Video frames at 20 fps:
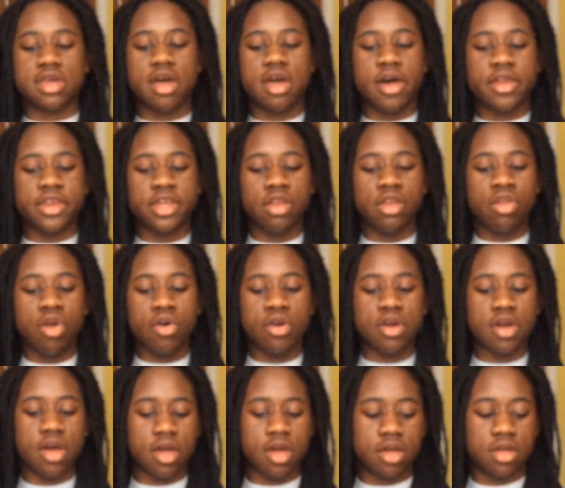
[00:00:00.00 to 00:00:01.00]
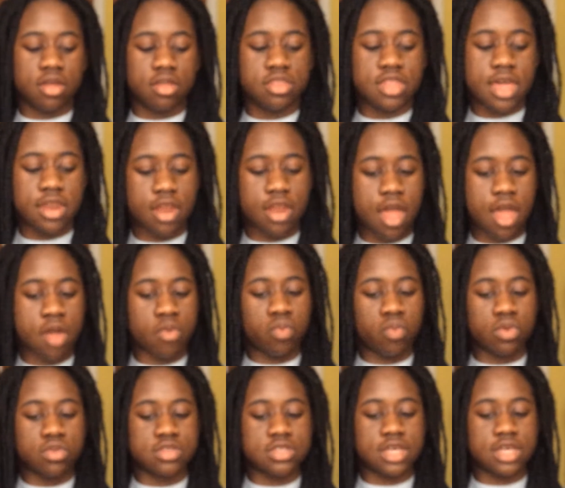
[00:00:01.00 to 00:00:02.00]
I cut it longer than I
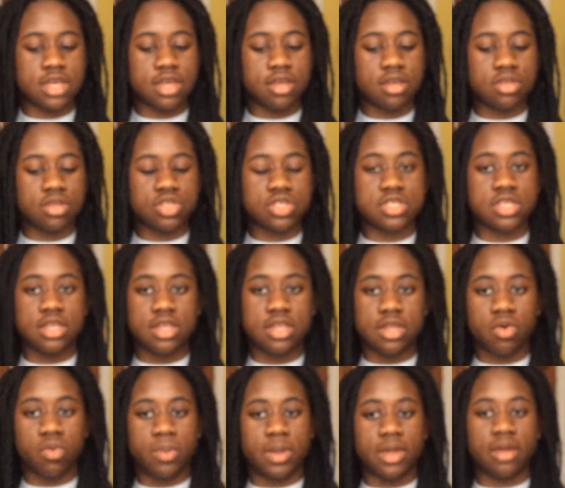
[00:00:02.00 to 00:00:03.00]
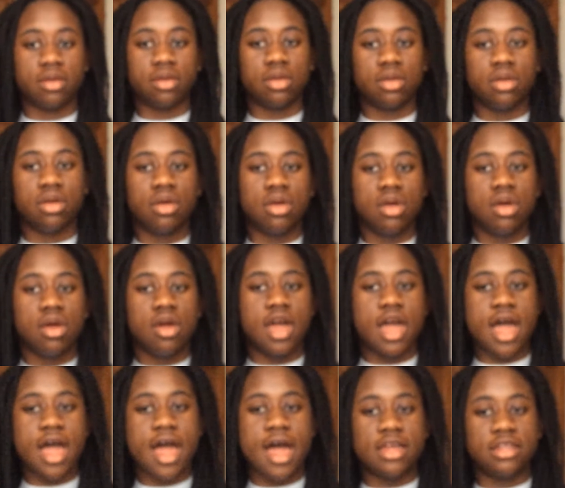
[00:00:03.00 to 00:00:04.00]
want it, just a little bit,
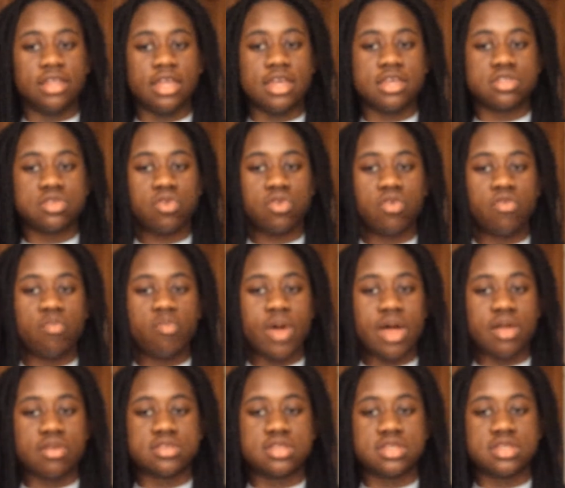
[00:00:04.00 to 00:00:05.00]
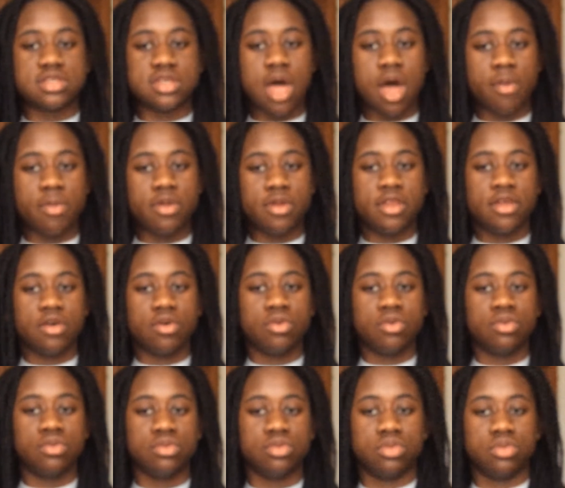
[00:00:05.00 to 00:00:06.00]
and it sort of bounces up a
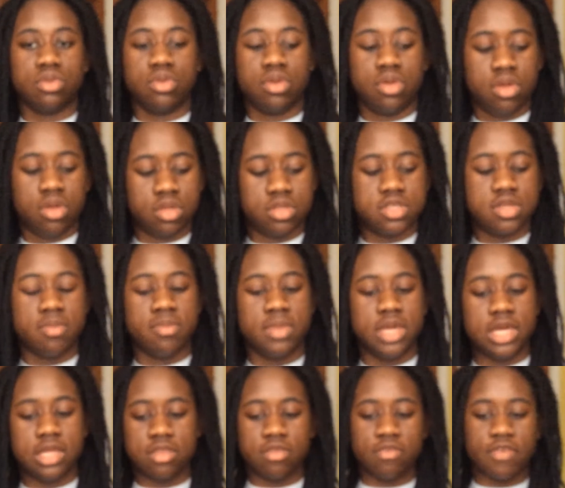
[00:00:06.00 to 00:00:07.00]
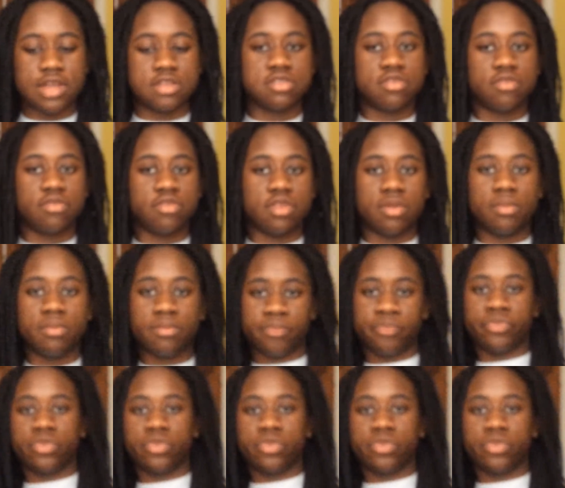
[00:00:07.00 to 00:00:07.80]
little to meet the rest of them.